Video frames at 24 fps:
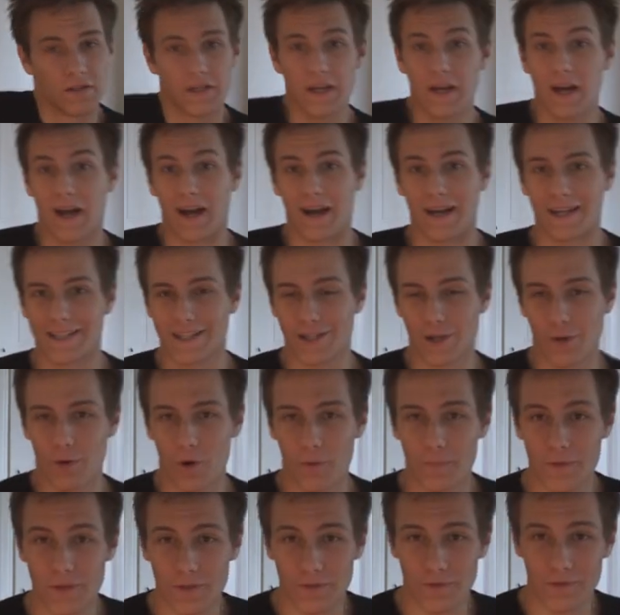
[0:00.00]
Yeah, so
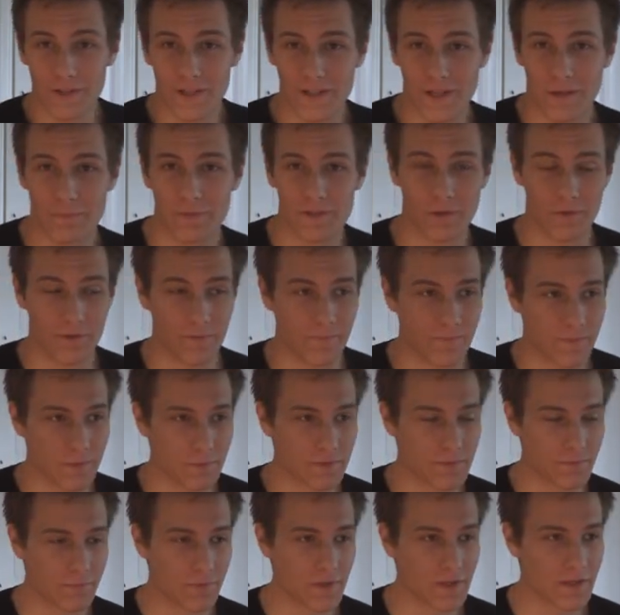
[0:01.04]
hope you enjoyed this episode.
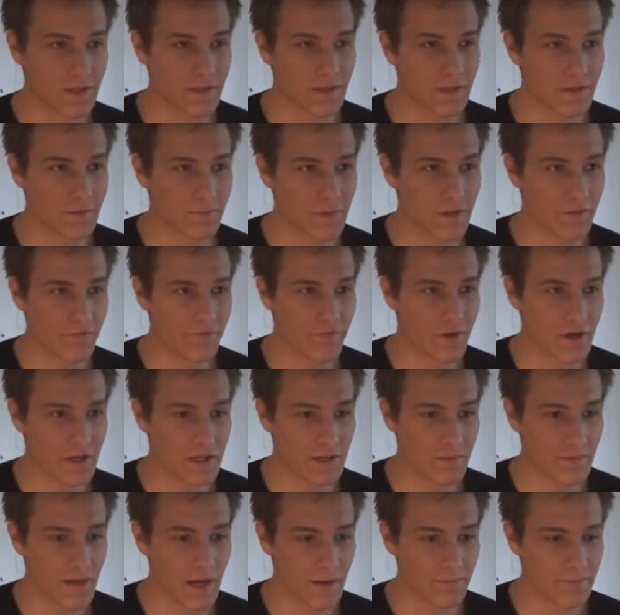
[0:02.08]
It was a pretty, pretty
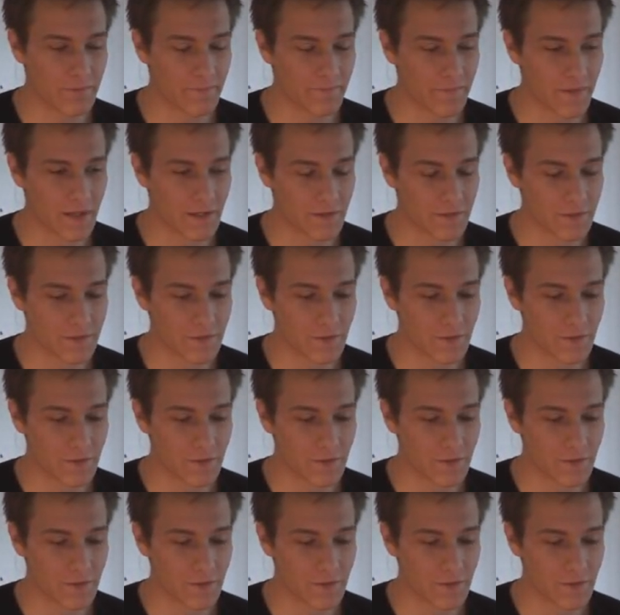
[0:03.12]
funky map.